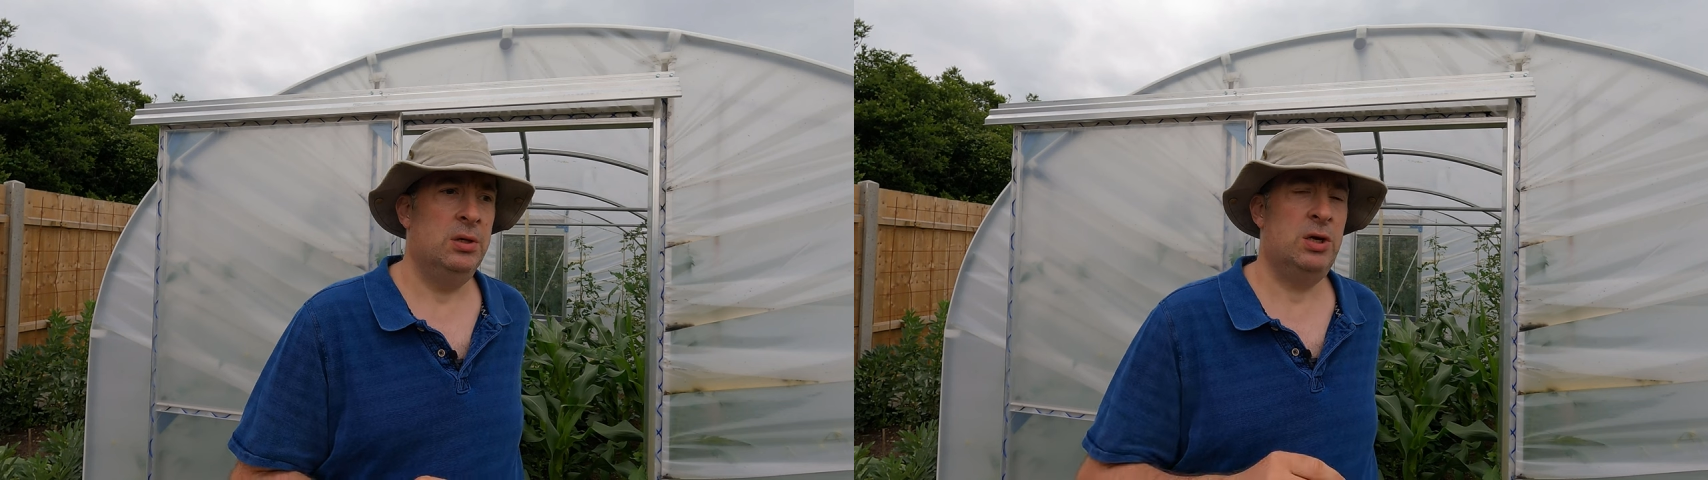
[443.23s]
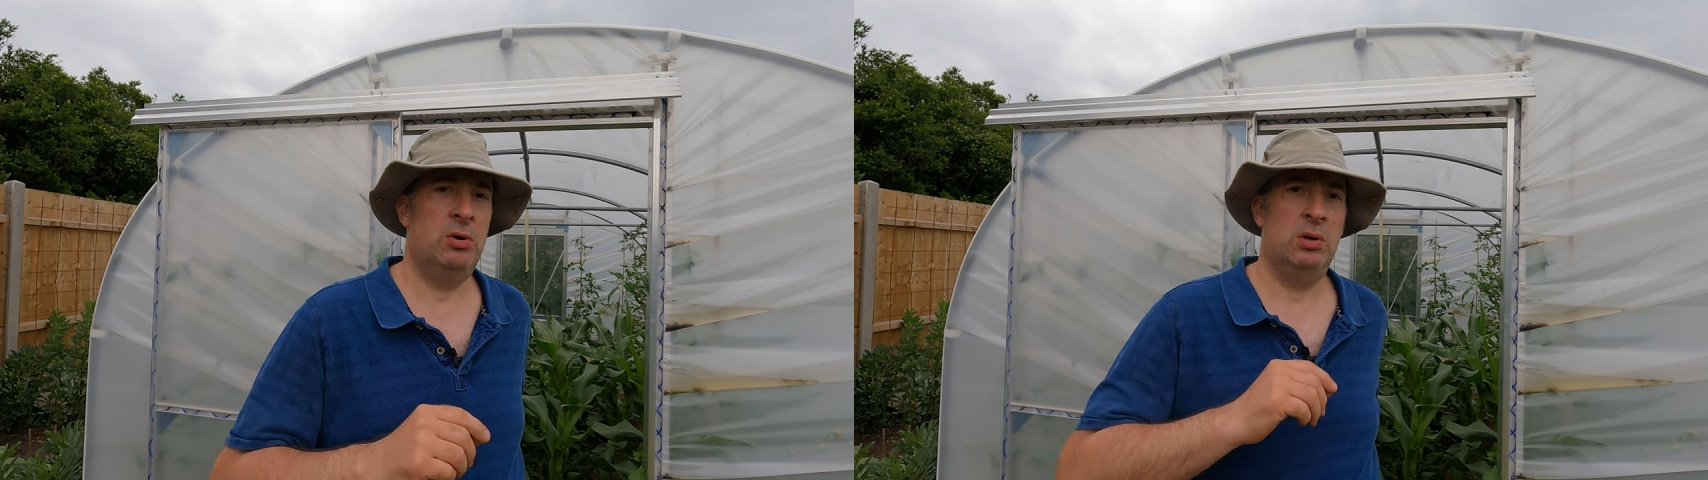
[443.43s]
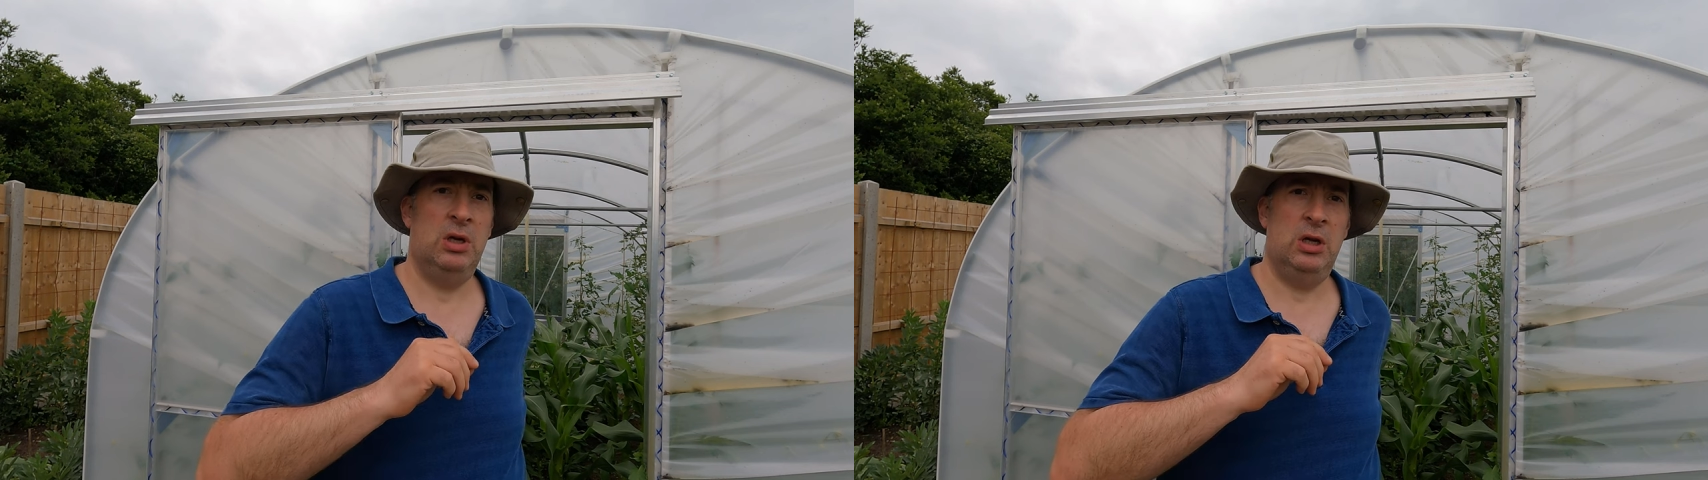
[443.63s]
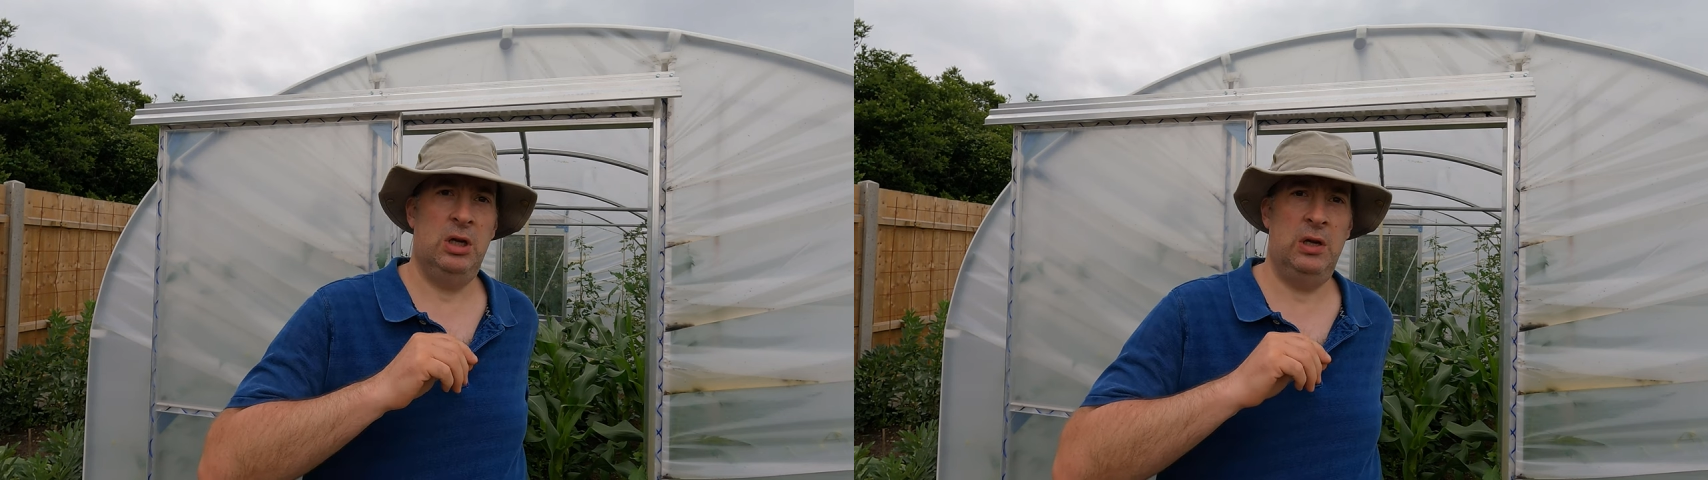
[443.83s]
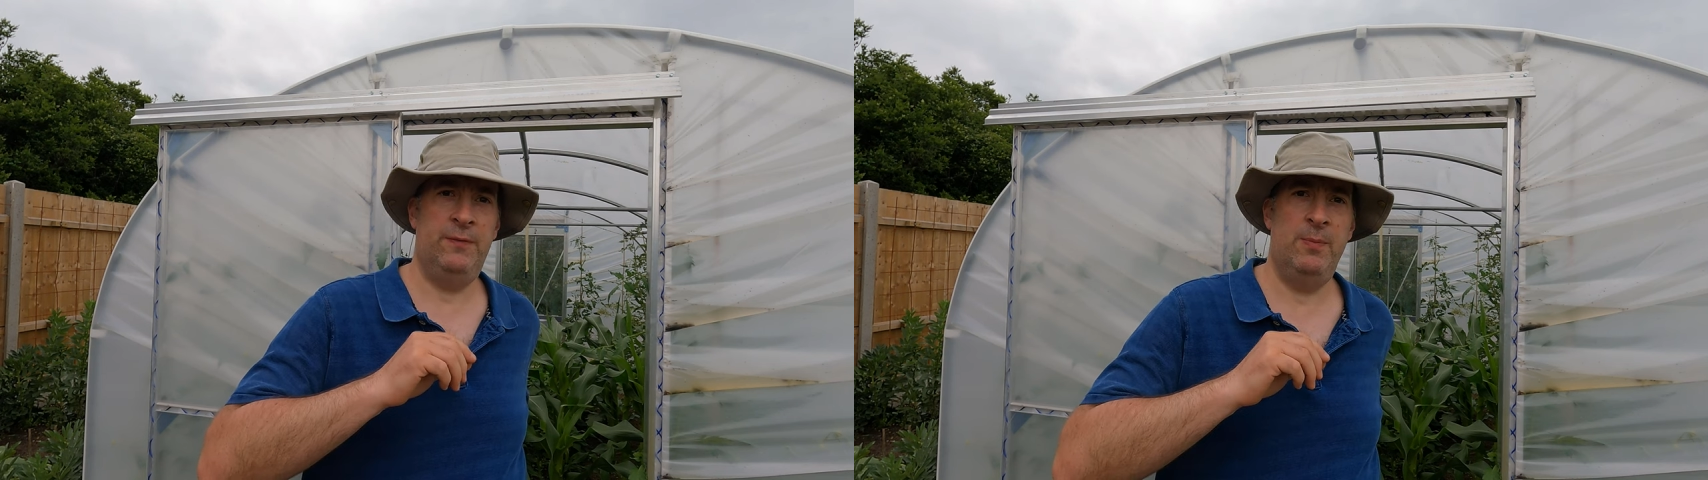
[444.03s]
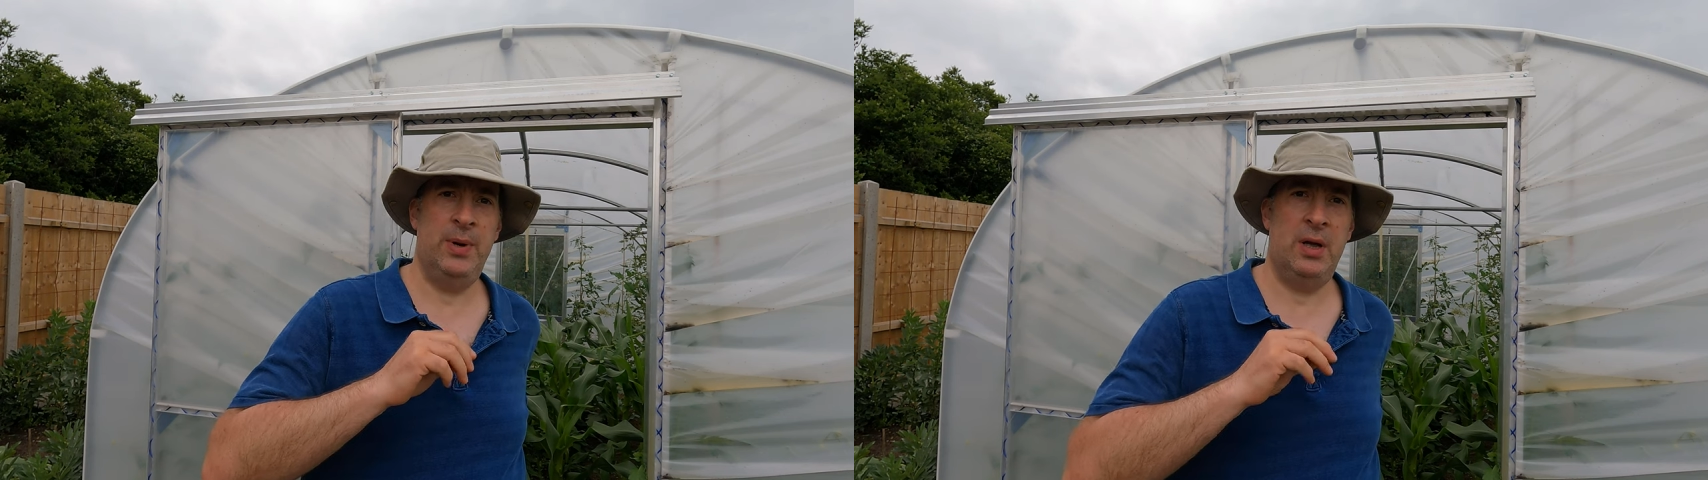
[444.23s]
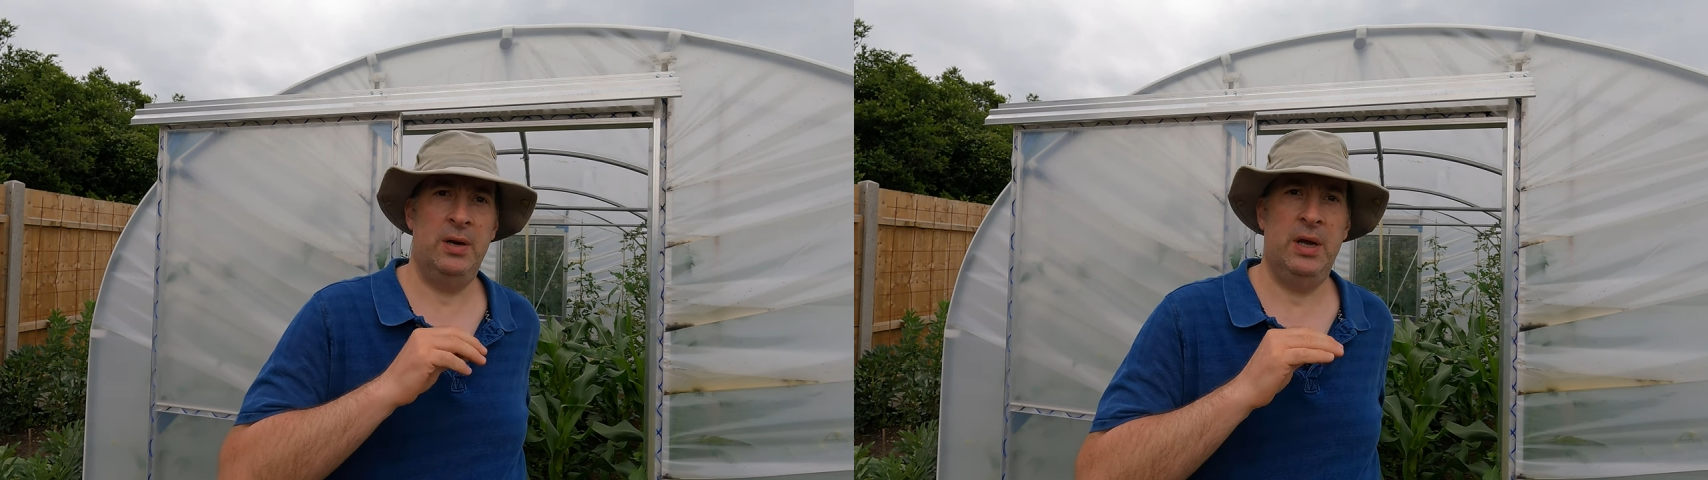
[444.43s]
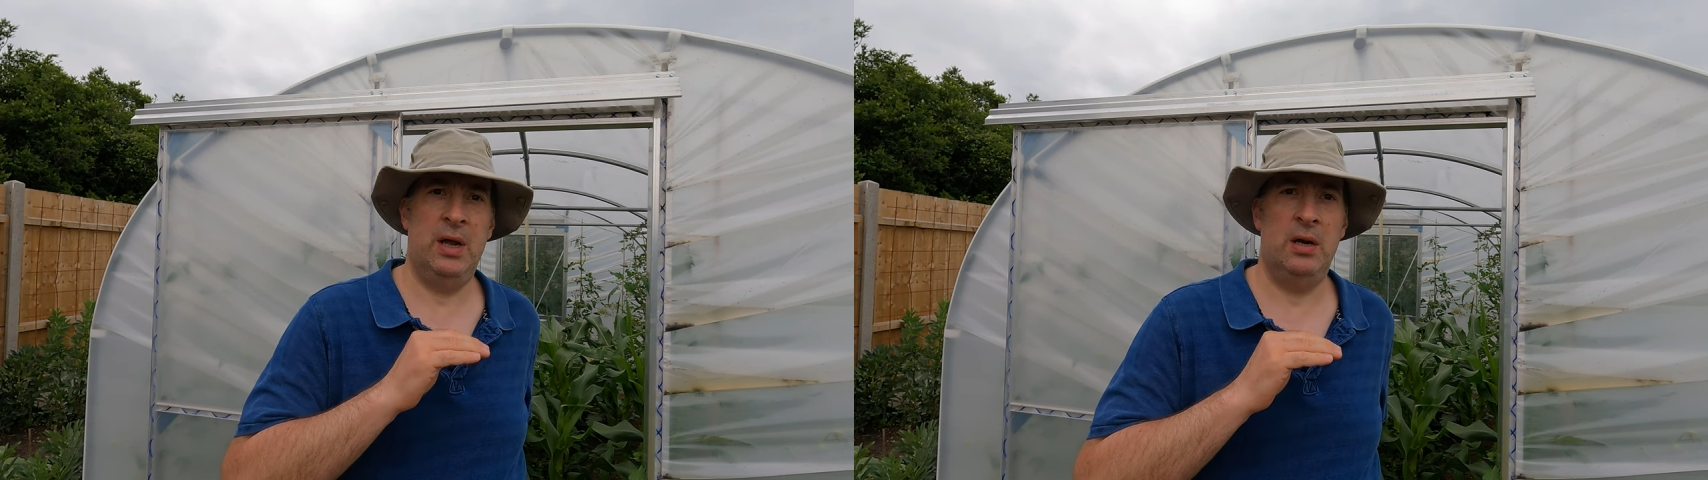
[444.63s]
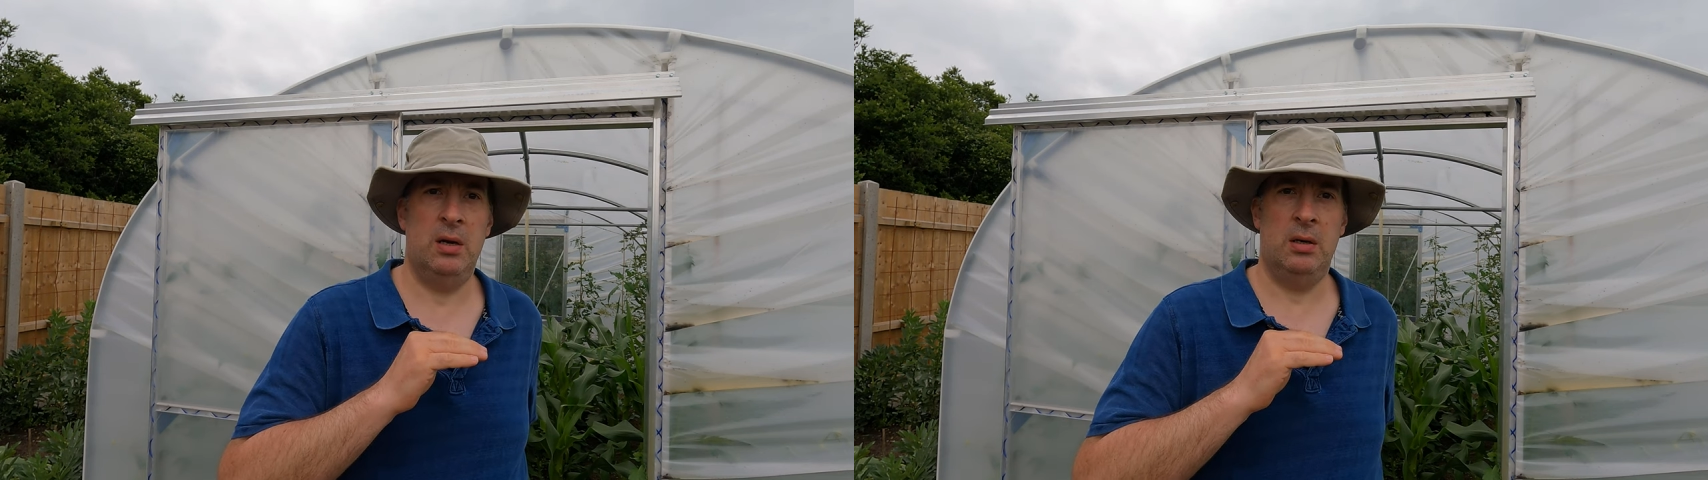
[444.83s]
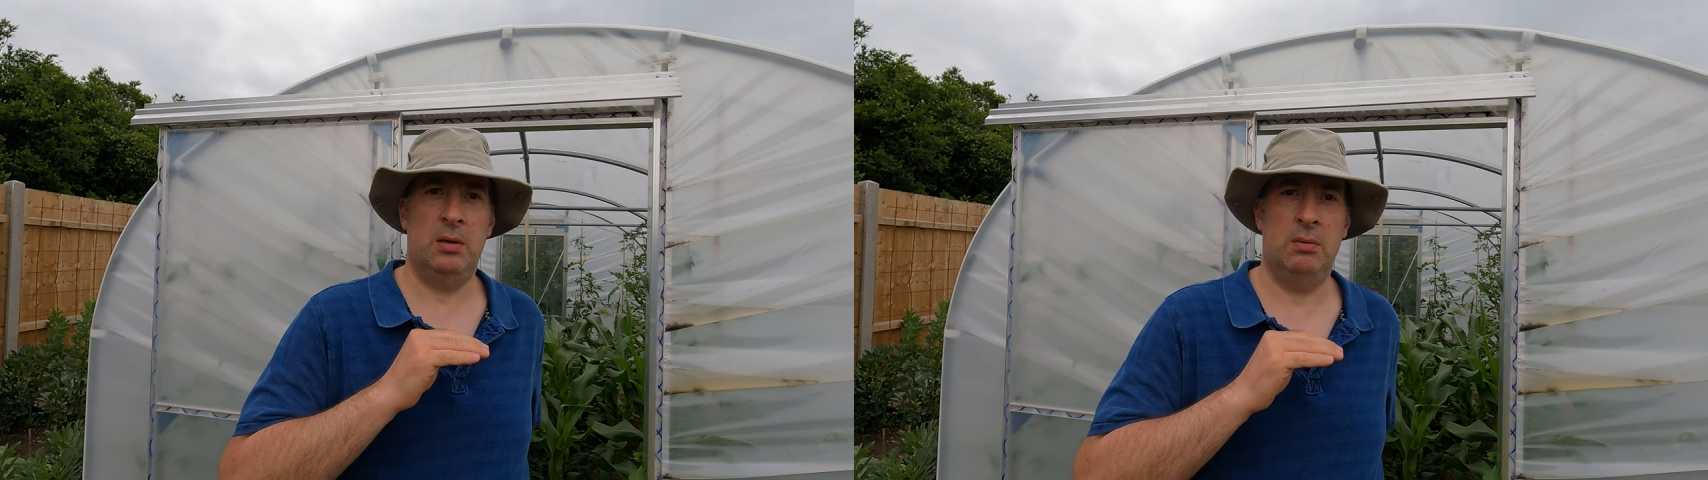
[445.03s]
So if you plant
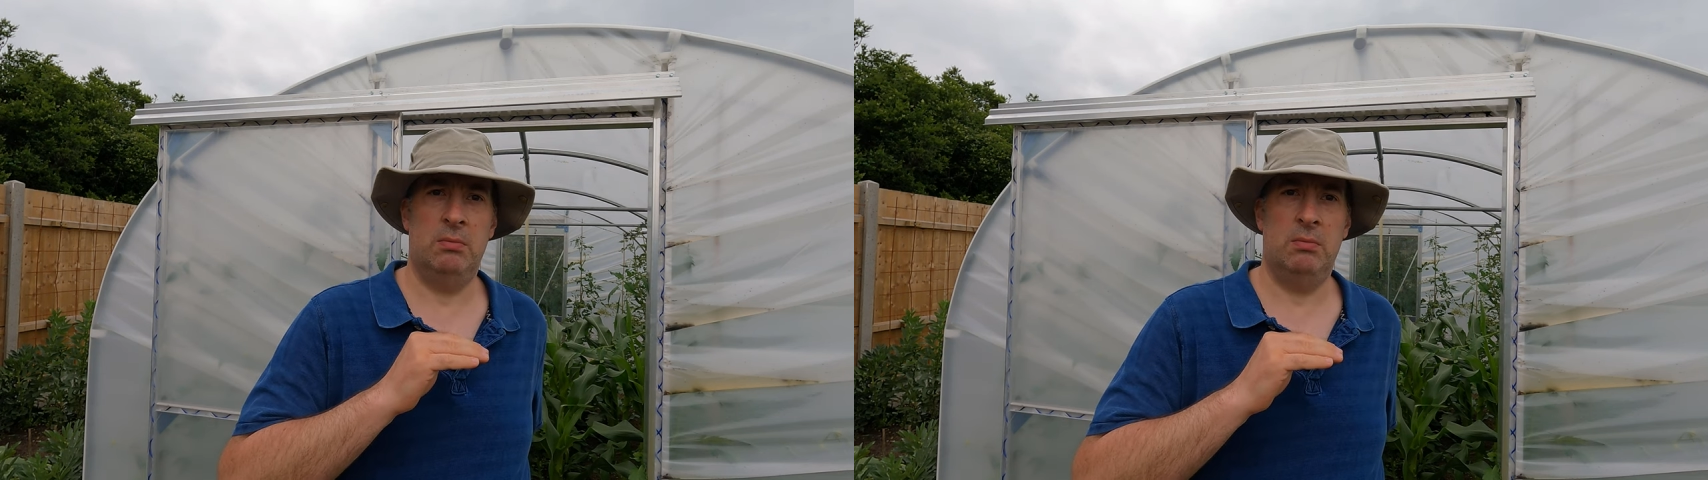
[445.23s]
in